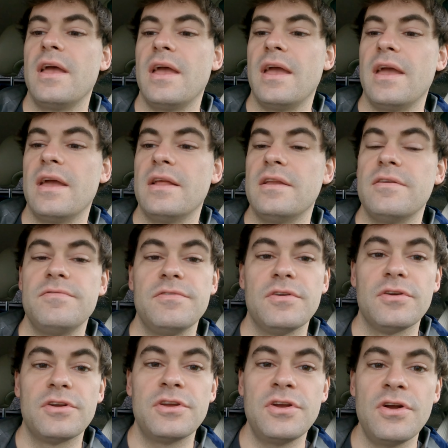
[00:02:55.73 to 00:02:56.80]
And if
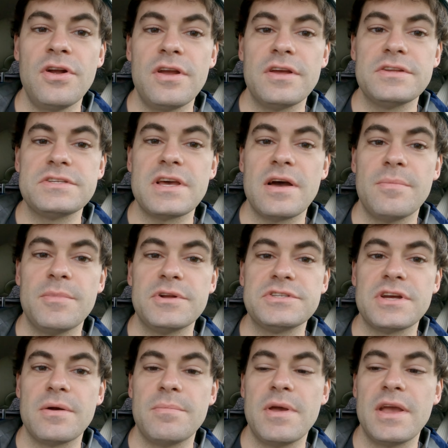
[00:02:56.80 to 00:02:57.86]
you're curious how
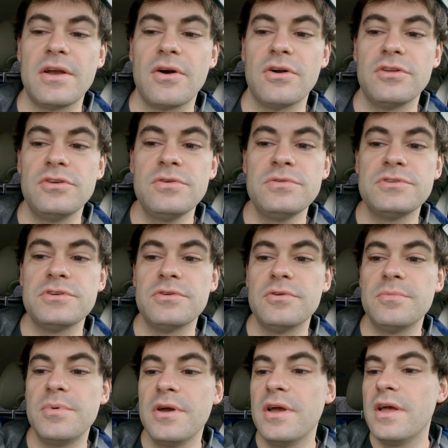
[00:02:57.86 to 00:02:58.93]
much I make on
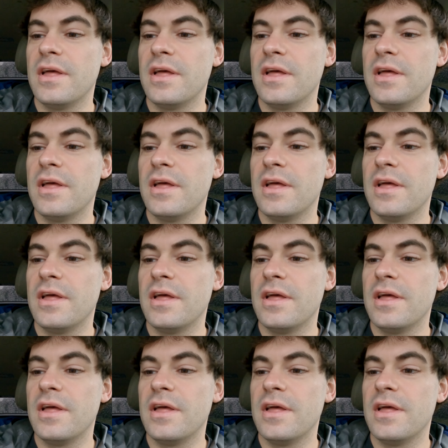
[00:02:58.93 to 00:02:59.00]
YouTube,